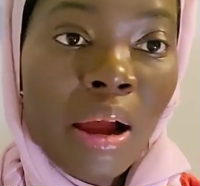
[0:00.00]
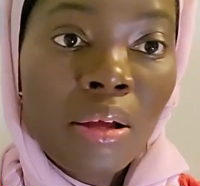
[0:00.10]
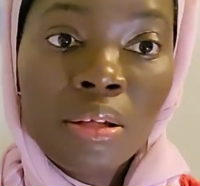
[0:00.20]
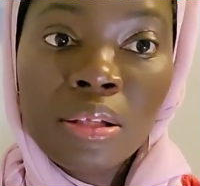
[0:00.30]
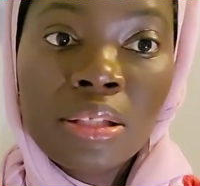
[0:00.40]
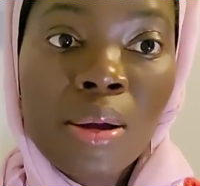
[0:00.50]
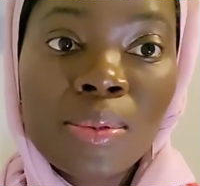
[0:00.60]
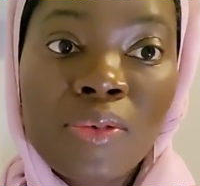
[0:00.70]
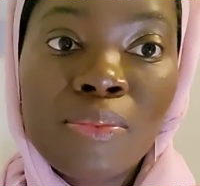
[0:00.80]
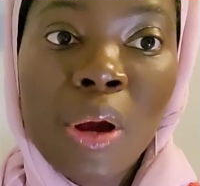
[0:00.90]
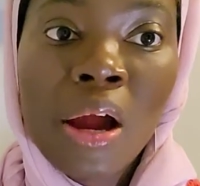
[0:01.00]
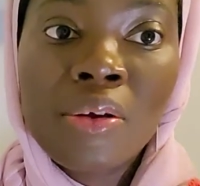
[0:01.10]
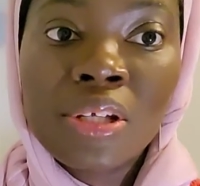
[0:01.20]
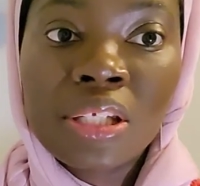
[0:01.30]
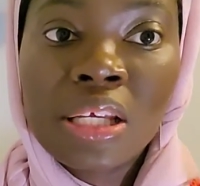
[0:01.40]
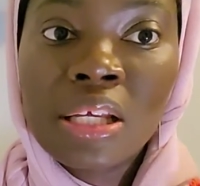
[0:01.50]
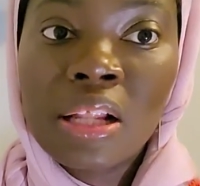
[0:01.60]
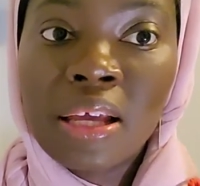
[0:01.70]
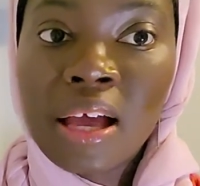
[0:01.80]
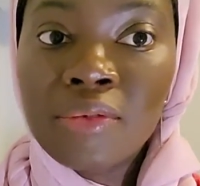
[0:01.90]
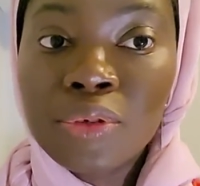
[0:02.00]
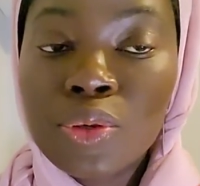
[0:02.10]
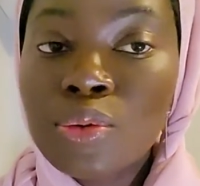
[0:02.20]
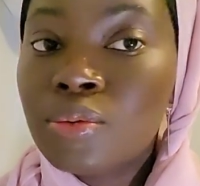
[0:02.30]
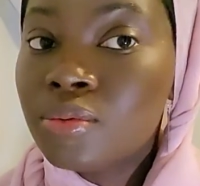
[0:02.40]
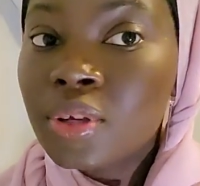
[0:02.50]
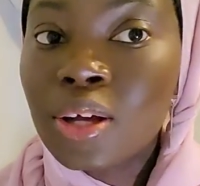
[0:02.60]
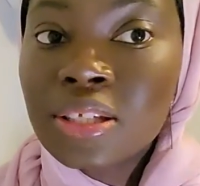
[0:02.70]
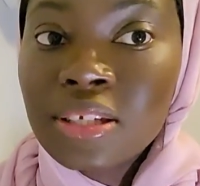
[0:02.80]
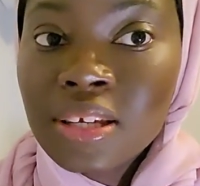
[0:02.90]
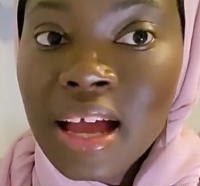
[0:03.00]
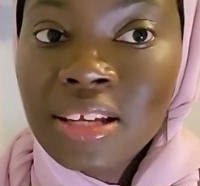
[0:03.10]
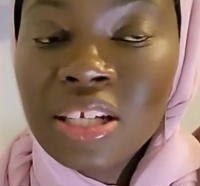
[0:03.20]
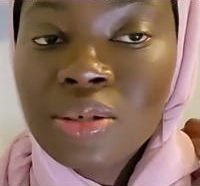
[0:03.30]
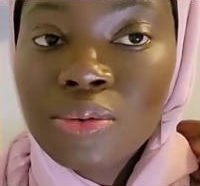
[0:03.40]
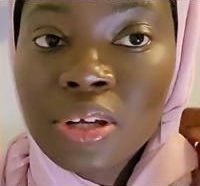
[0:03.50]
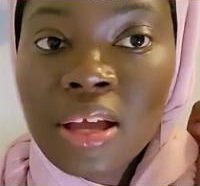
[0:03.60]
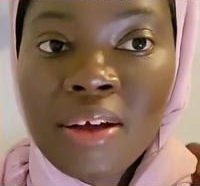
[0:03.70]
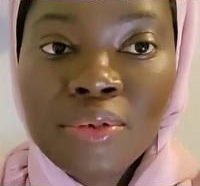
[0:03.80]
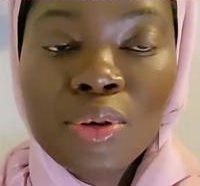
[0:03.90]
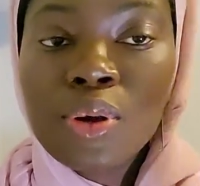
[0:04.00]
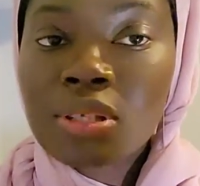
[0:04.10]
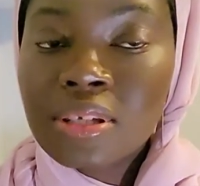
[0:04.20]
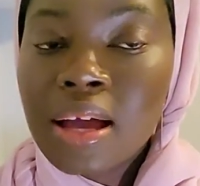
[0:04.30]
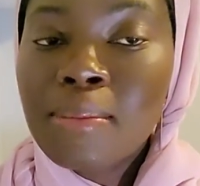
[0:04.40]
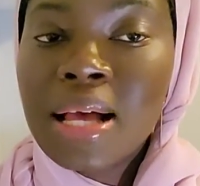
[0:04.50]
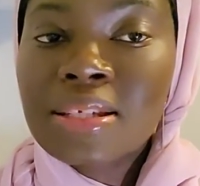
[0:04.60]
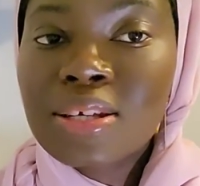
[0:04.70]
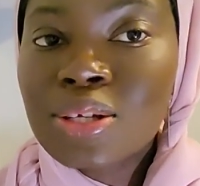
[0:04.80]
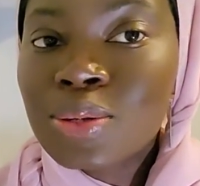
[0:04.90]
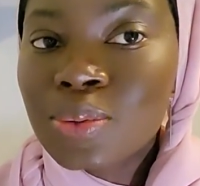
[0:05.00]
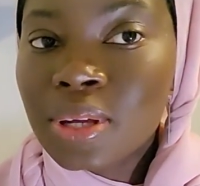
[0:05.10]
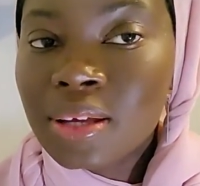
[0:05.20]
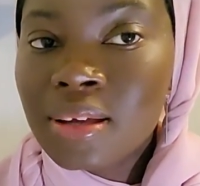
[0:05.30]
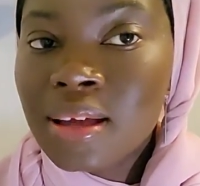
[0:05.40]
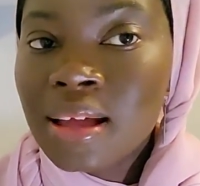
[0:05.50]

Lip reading: in terms of priority, like, have you gotten that degree, have you gotten that master degree,